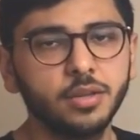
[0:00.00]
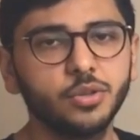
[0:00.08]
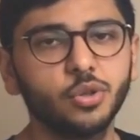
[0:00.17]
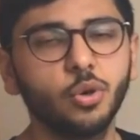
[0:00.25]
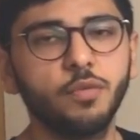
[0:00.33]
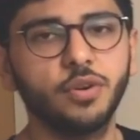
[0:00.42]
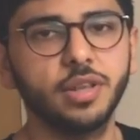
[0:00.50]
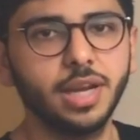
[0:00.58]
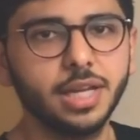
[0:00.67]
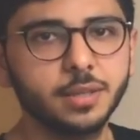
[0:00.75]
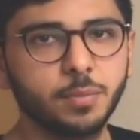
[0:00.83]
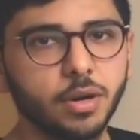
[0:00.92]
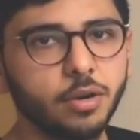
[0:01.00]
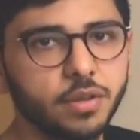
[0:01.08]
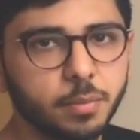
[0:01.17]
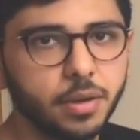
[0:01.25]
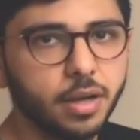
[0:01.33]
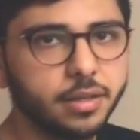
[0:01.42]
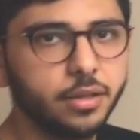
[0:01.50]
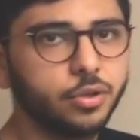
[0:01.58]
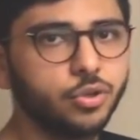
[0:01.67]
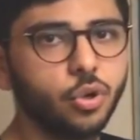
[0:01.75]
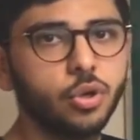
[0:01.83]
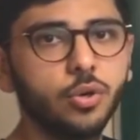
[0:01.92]
So for the last part of the PID
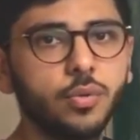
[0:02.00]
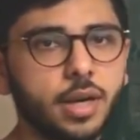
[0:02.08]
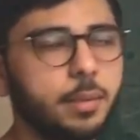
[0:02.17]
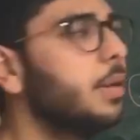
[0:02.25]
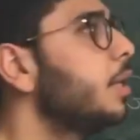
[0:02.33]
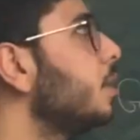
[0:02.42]
controller, we're going to be